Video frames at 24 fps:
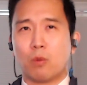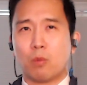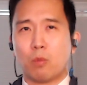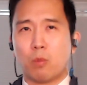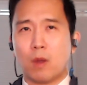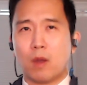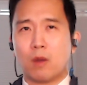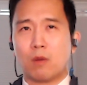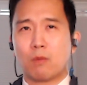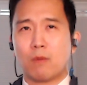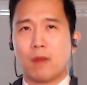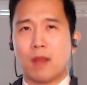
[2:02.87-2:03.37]
a
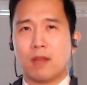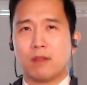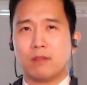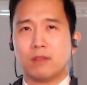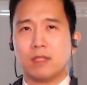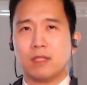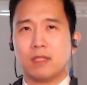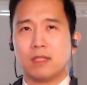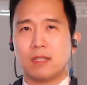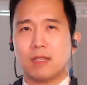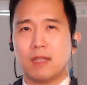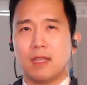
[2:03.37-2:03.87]

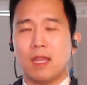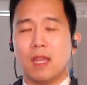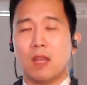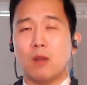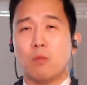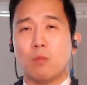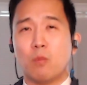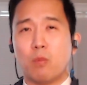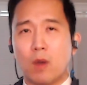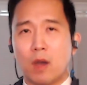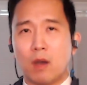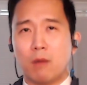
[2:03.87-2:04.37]
well-rounded
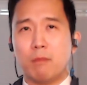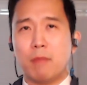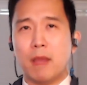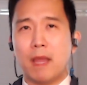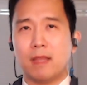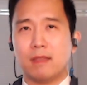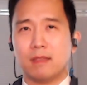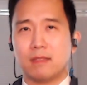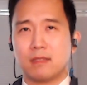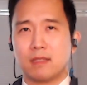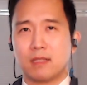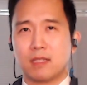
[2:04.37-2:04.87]
and
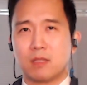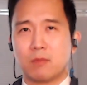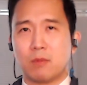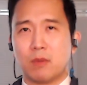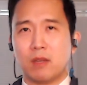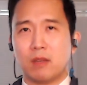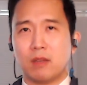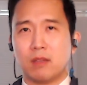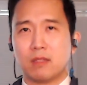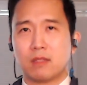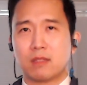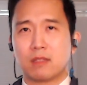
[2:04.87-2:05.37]
well-balanced
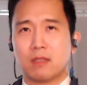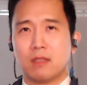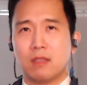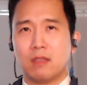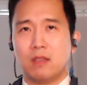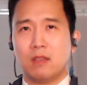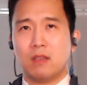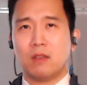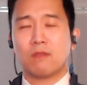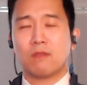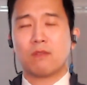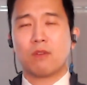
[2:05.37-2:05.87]
experience
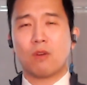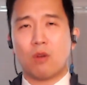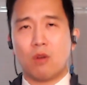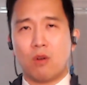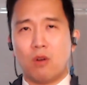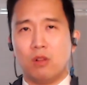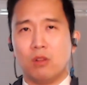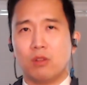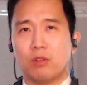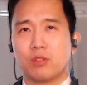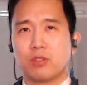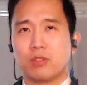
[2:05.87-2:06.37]
for
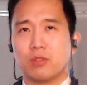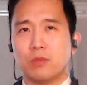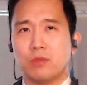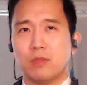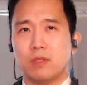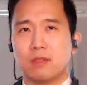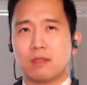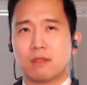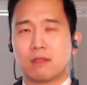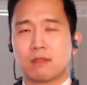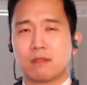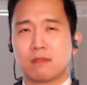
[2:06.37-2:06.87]
all our
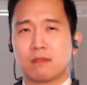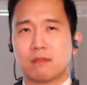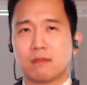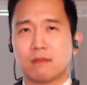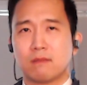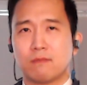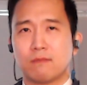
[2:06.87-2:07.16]
students.